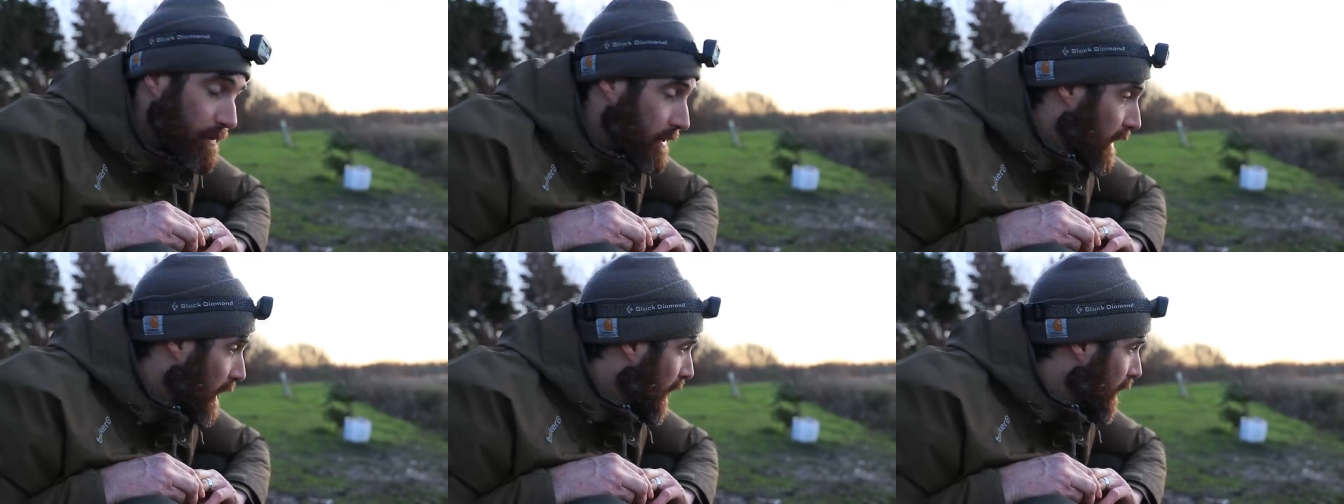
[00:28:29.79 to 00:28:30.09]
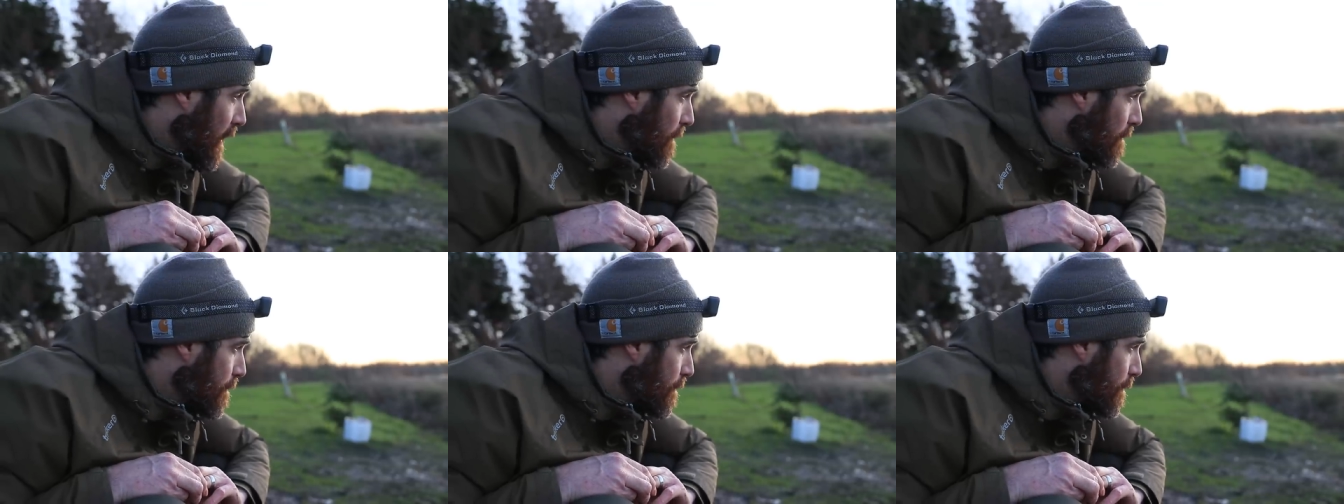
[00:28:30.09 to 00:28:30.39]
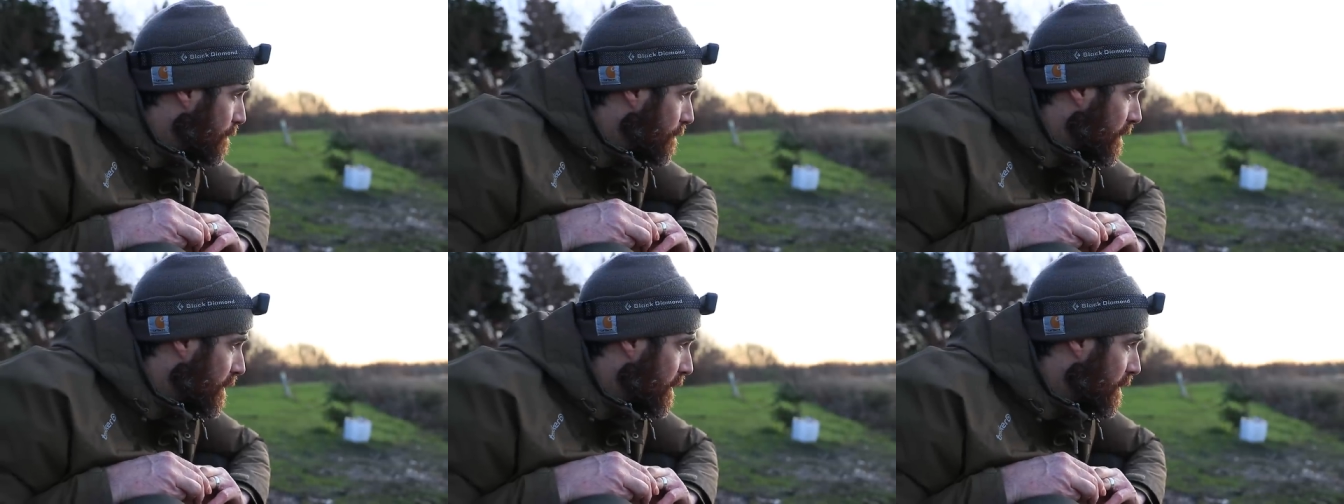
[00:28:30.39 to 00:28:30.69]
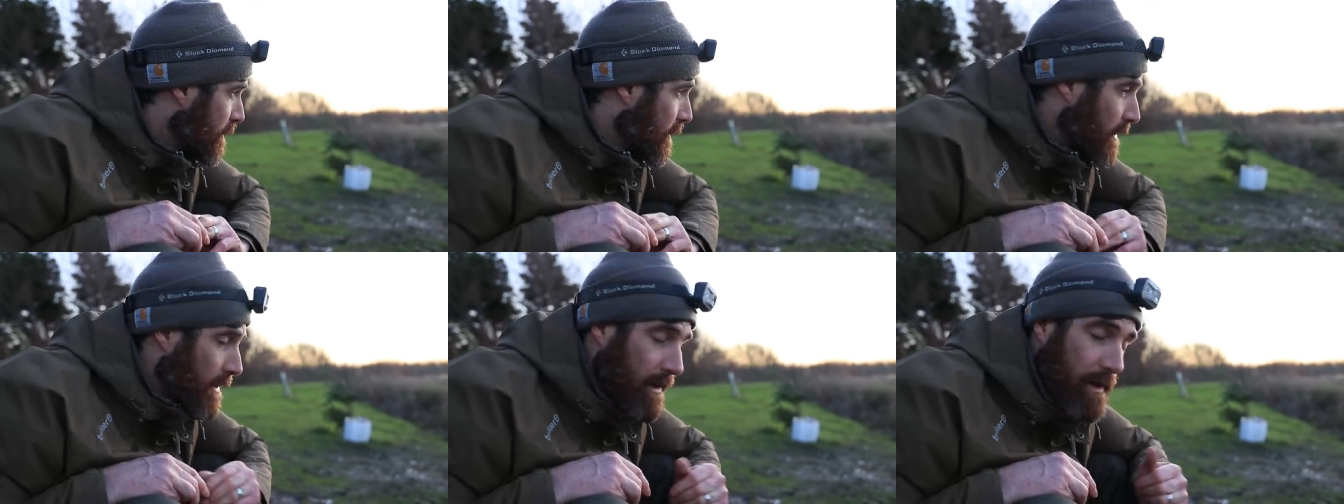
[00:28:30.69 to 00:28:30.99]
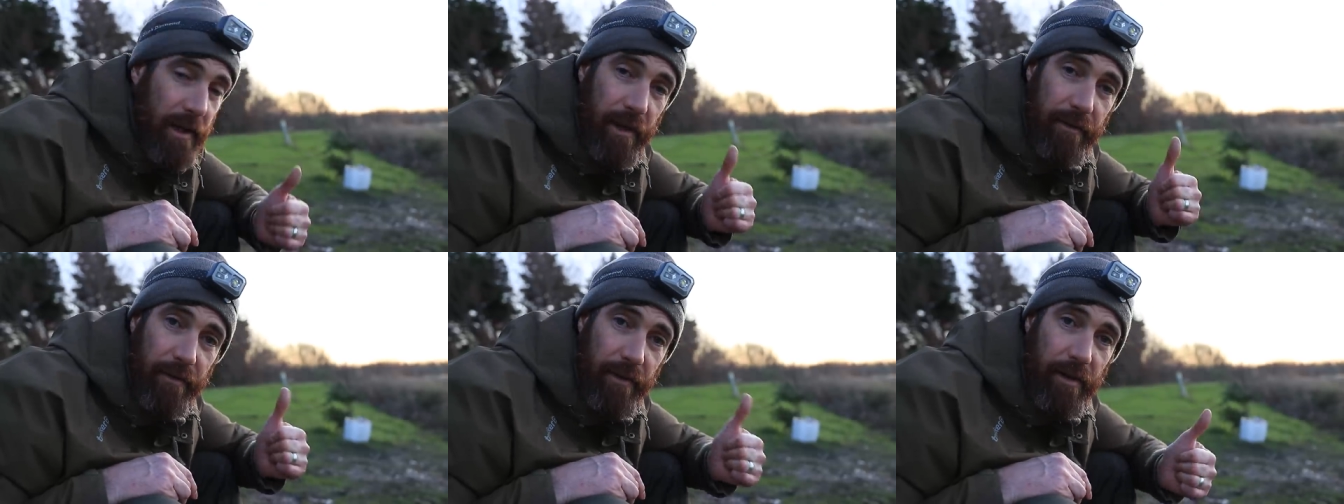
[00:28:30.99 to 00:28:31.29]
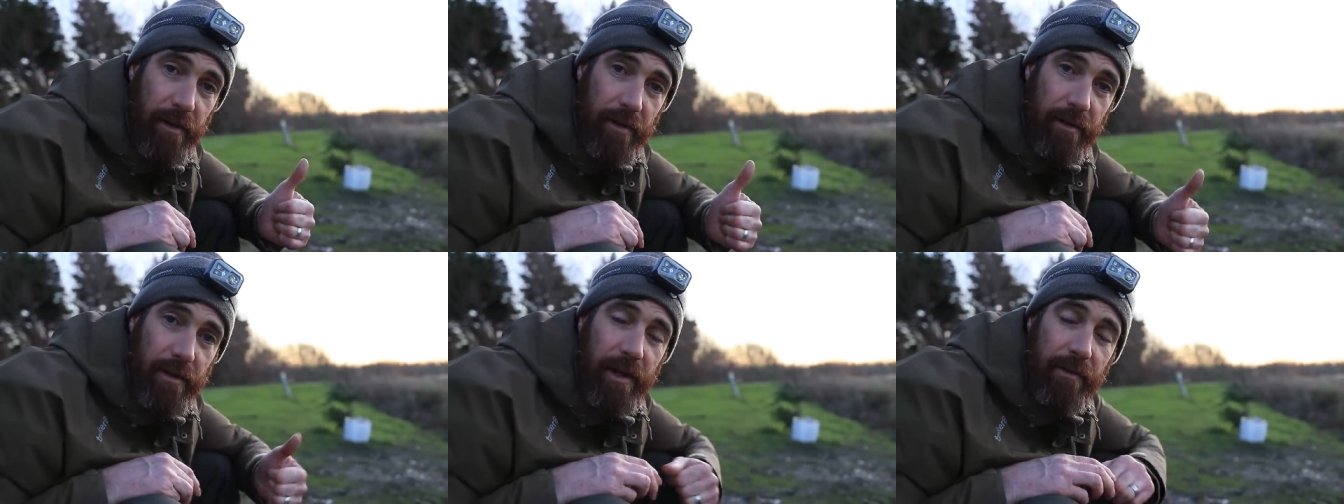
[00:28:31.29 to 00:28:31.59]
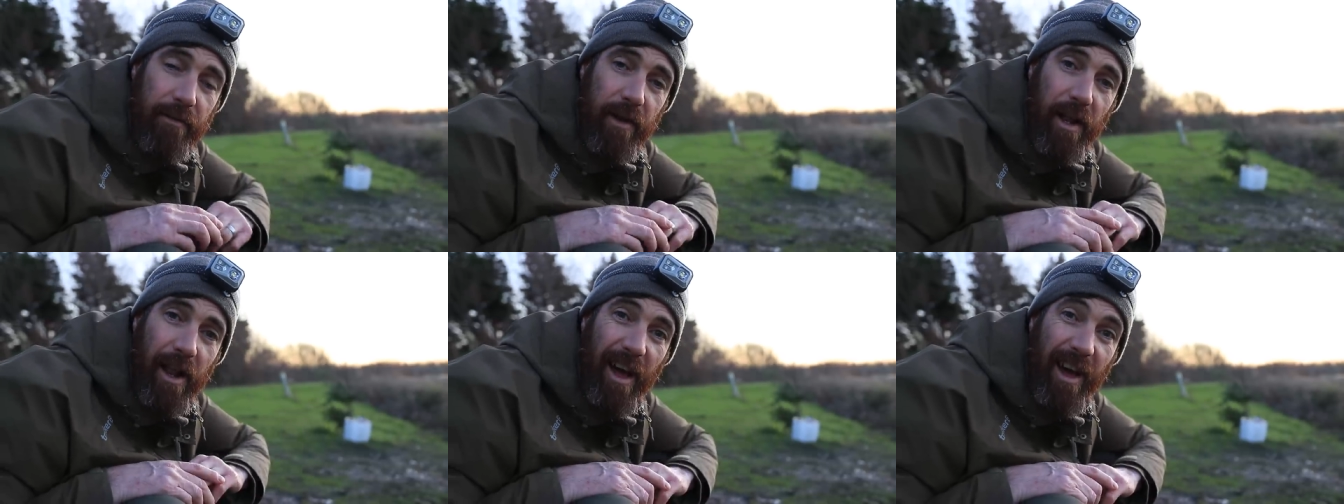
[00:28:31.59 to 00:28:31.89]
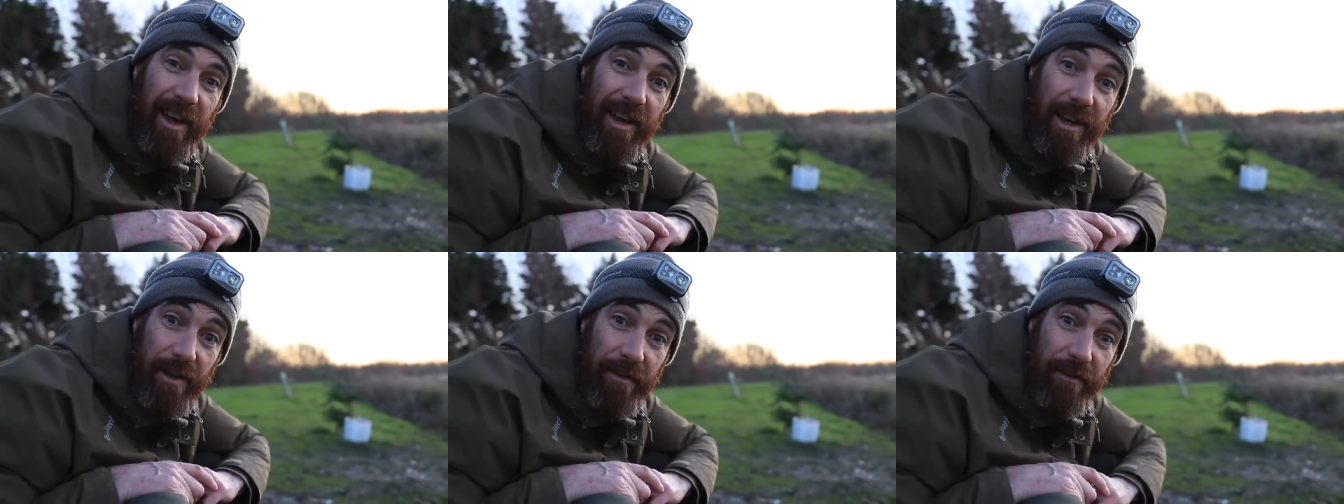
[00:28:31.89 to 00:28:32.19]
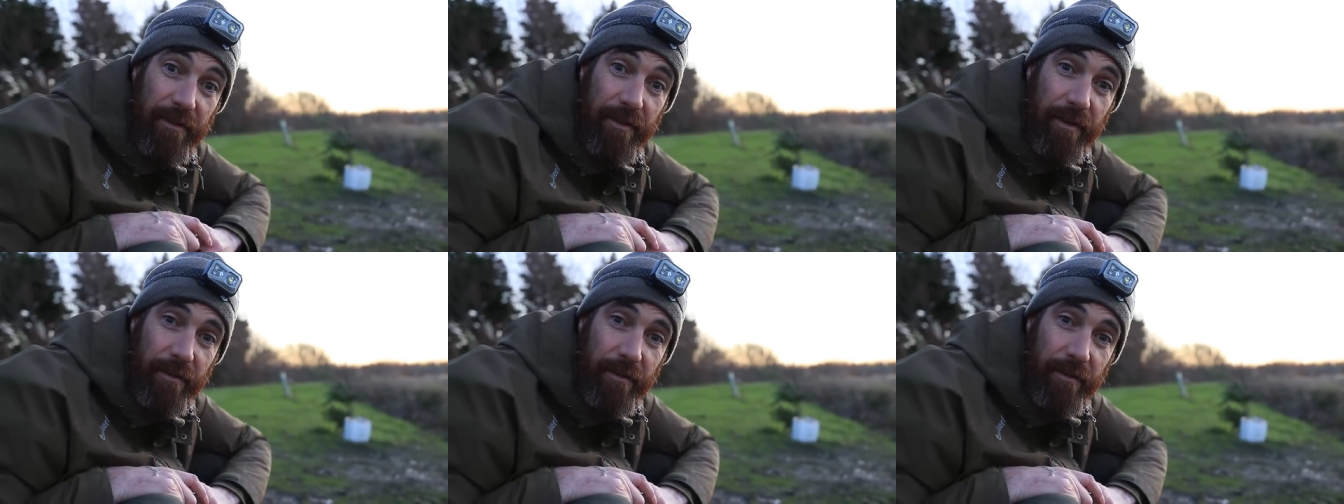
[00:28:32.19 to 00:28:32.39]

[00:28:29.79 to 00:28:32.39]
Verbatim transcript: Um, give a give a like if,